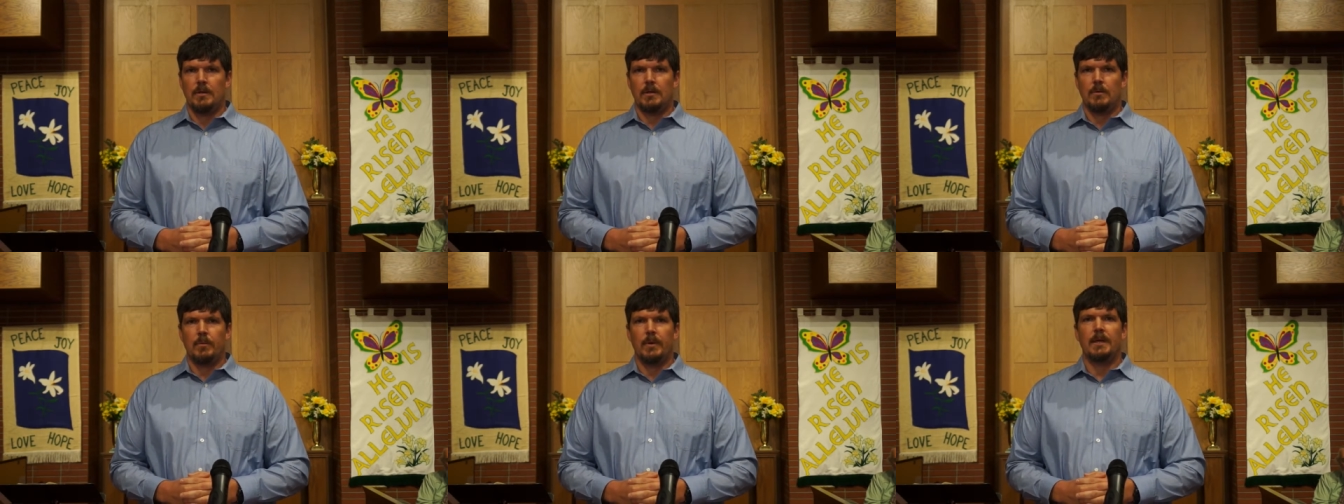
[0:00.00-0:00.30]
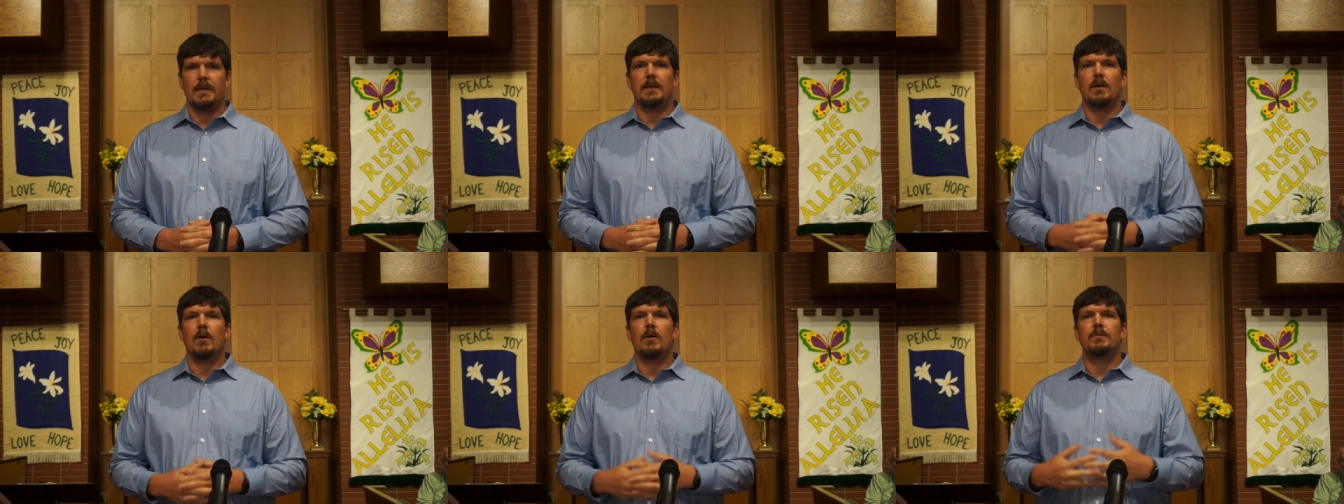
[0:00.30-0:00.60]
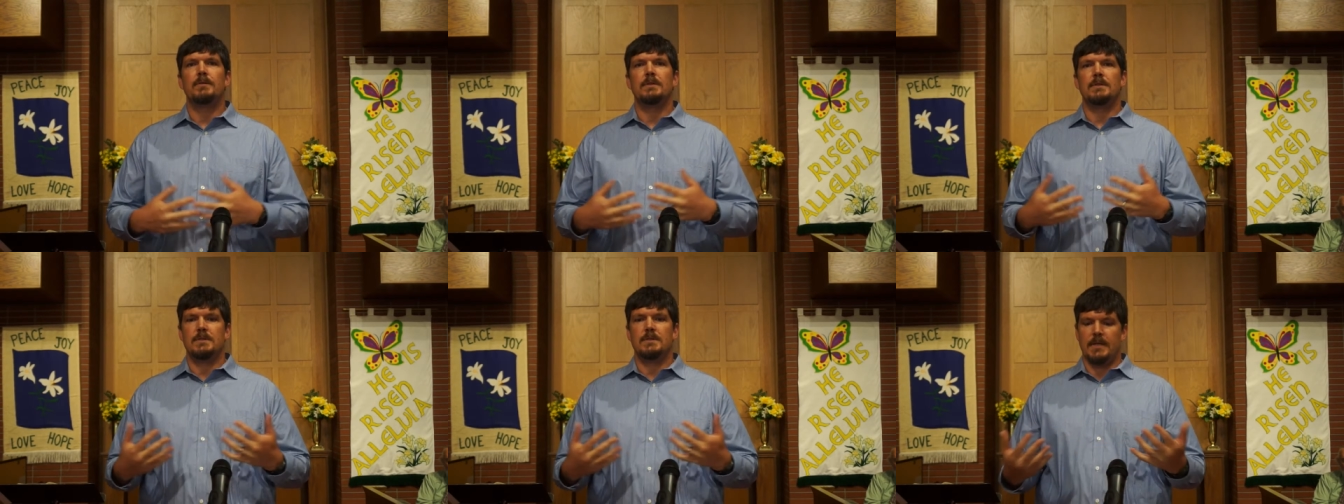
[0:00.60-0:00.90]
We can
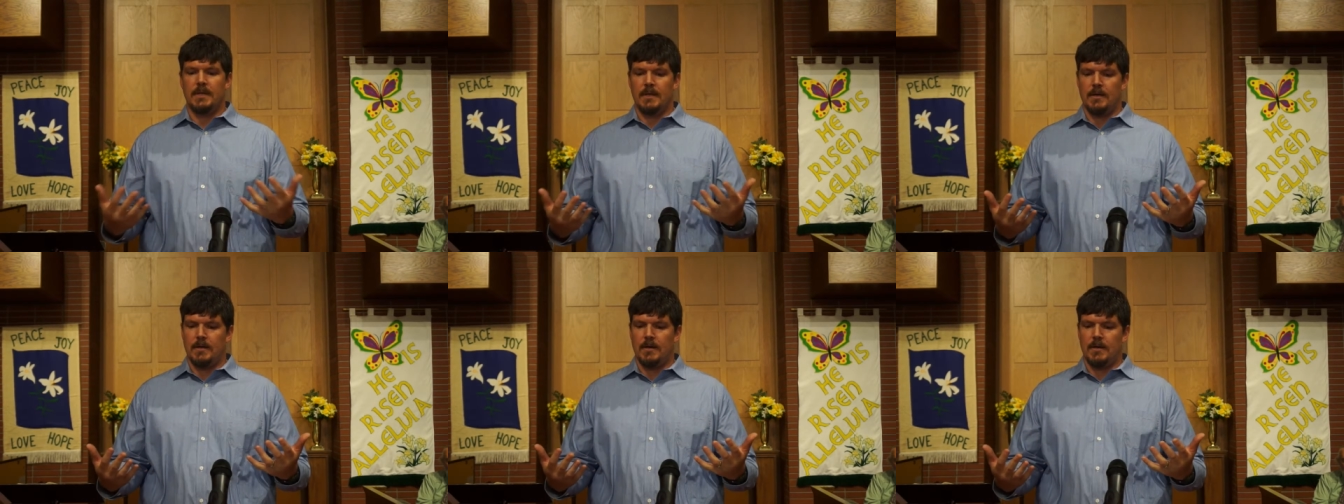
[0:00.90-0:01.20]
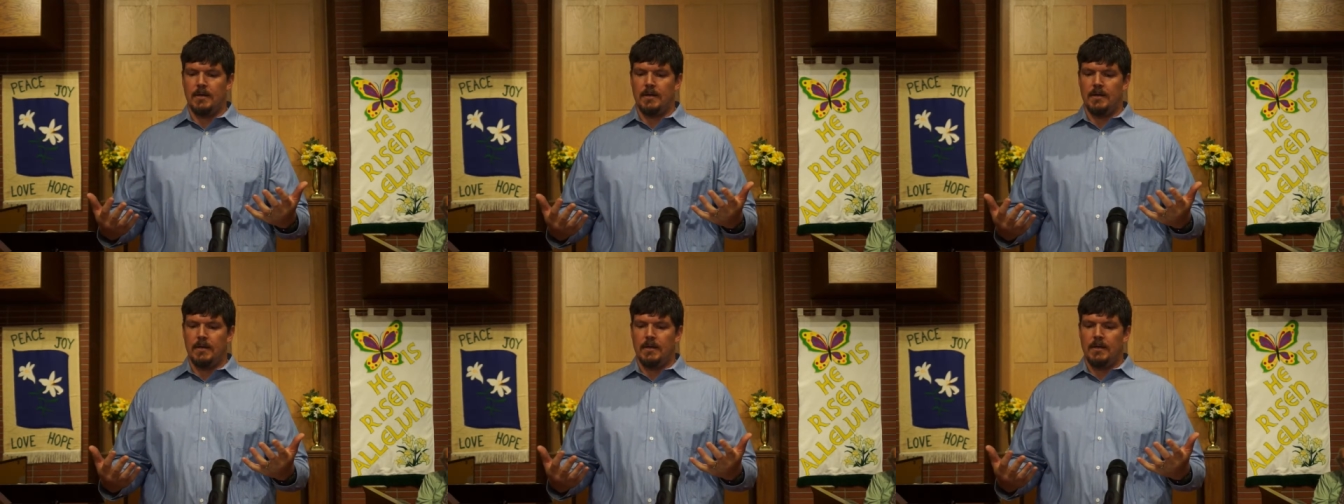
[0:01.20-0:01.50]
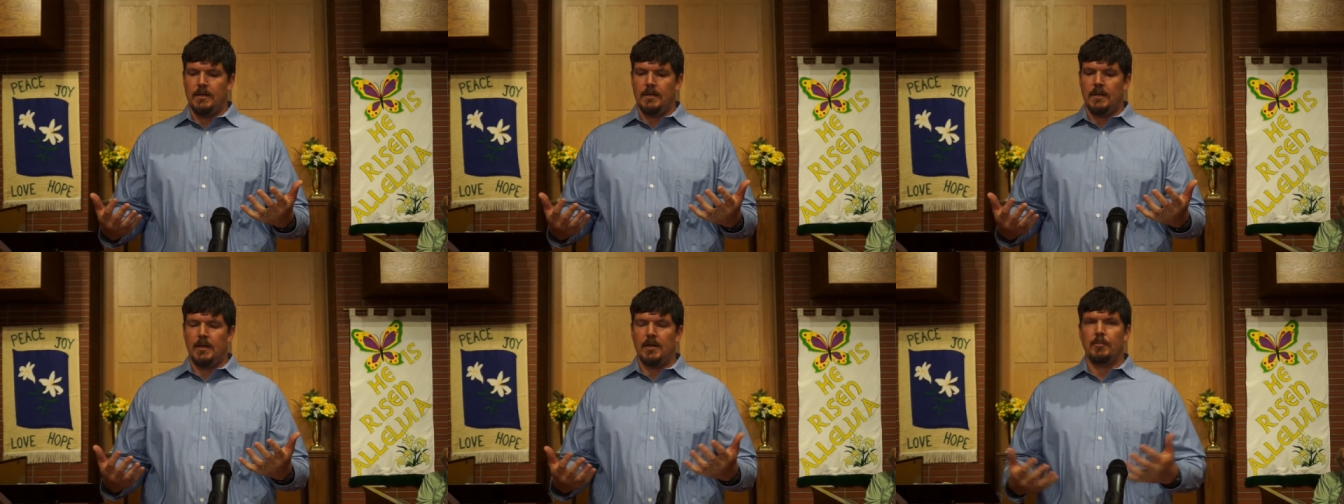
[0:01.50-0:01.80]
often see God
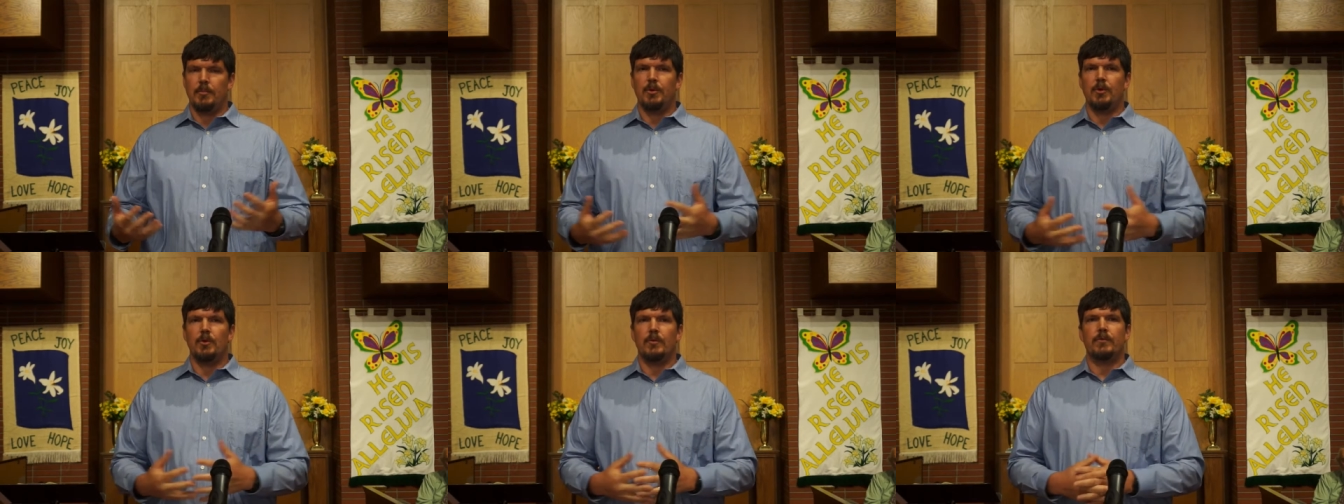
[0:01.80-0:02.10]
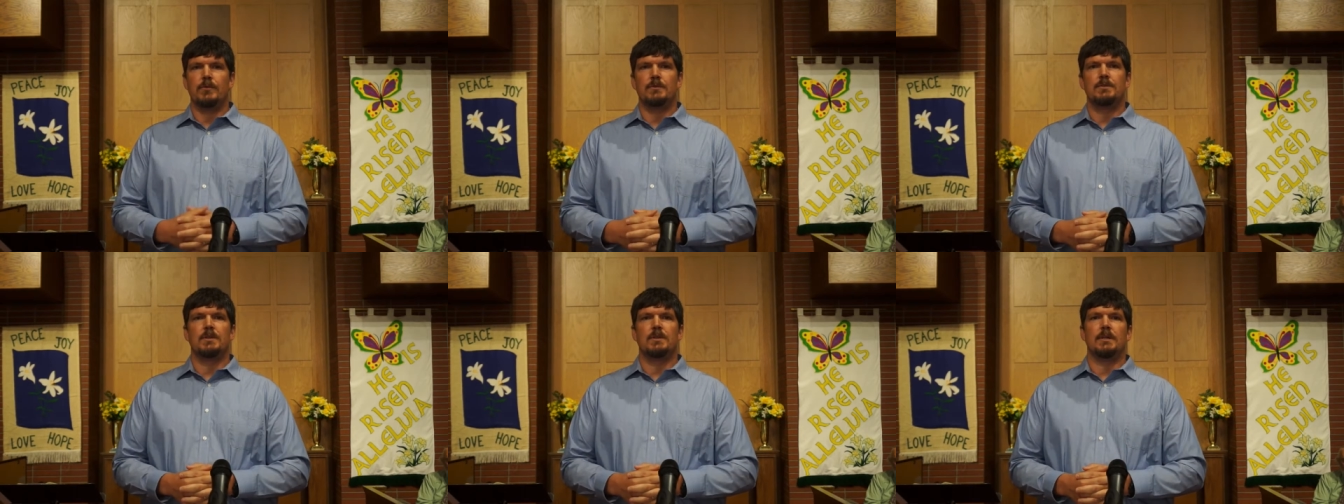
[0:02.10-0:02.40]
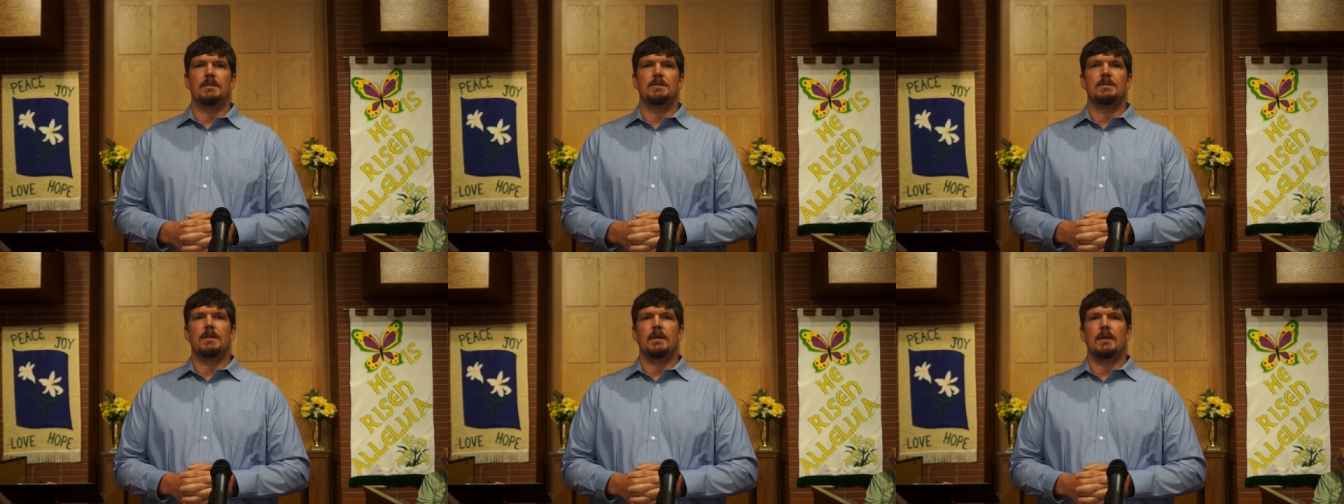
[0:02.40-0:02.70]
in a beautiful
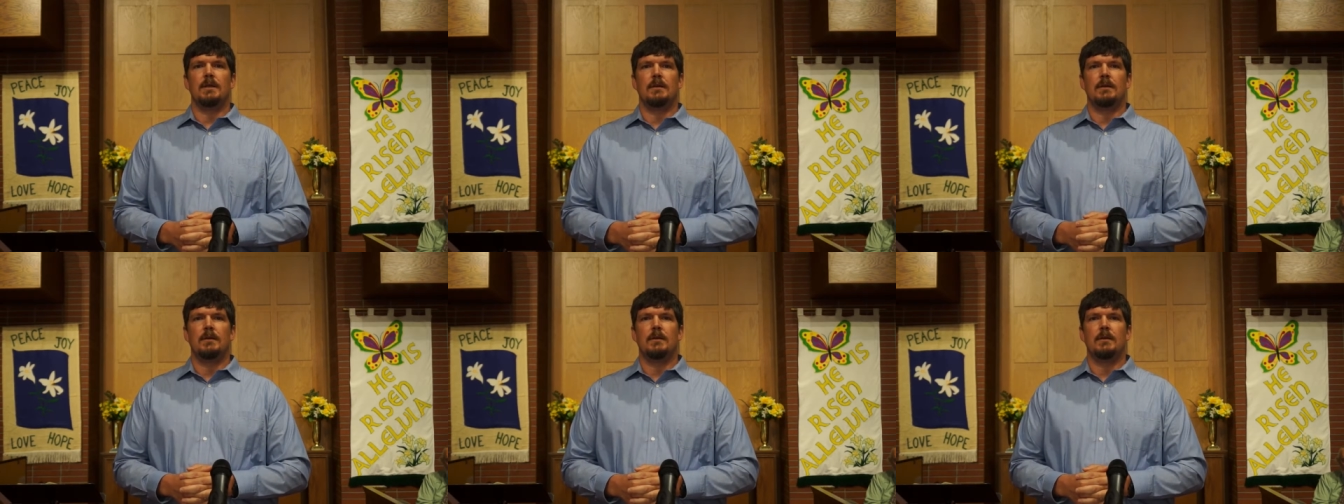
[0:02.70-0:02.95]
sunset,